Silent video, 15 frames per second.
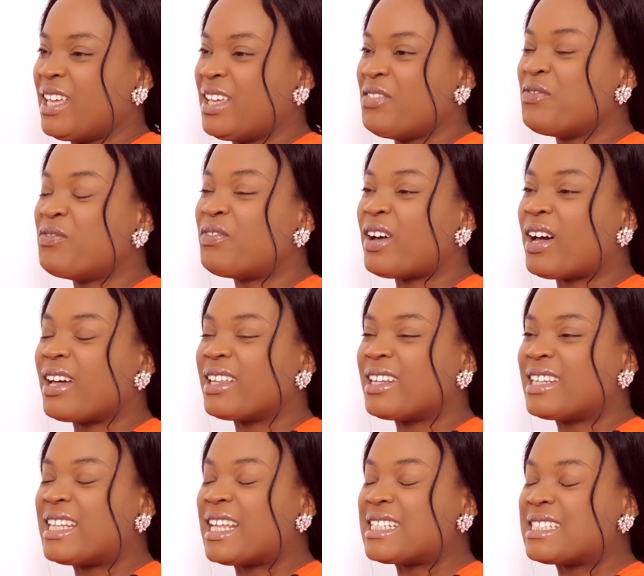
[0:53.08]
In fact,
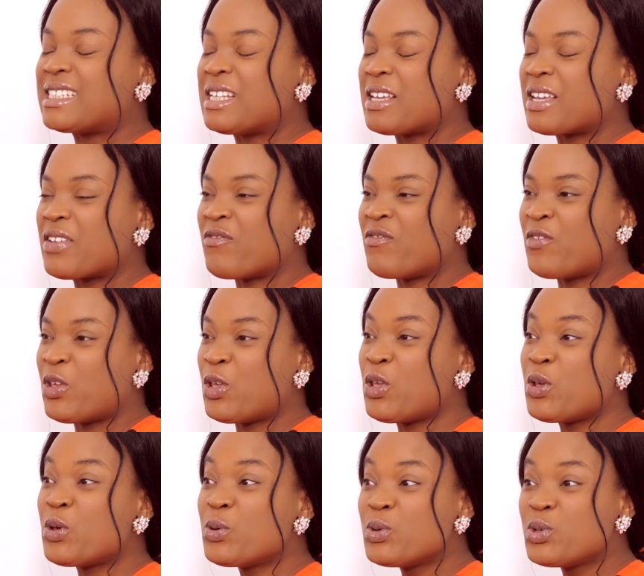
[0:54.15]
that's a
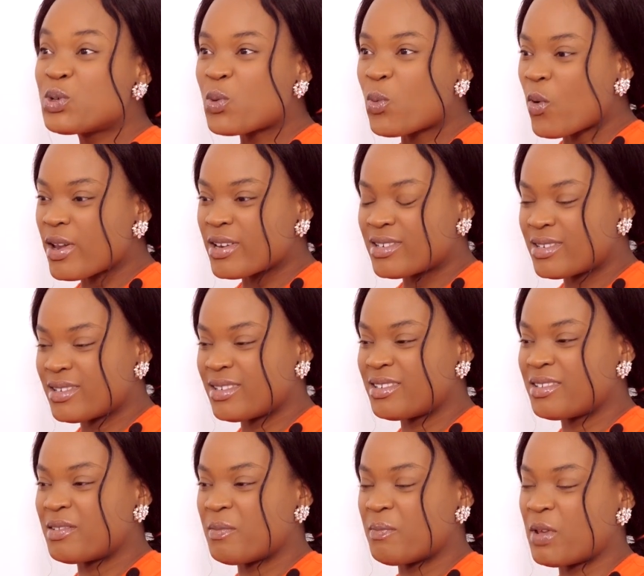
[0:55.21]
huge
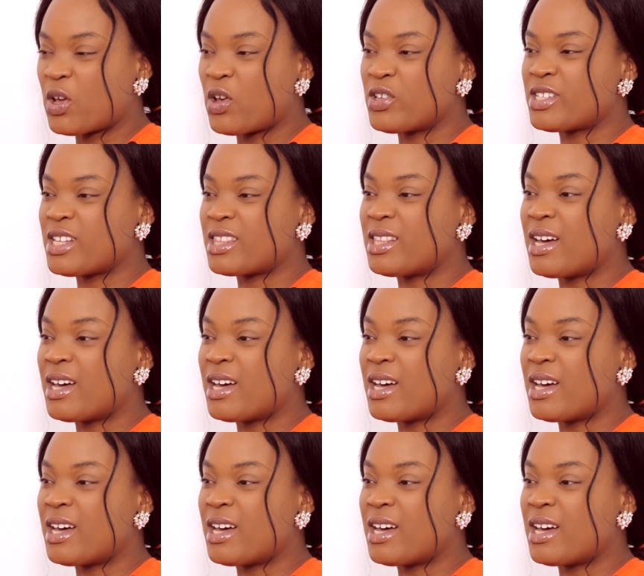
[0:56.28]
question because at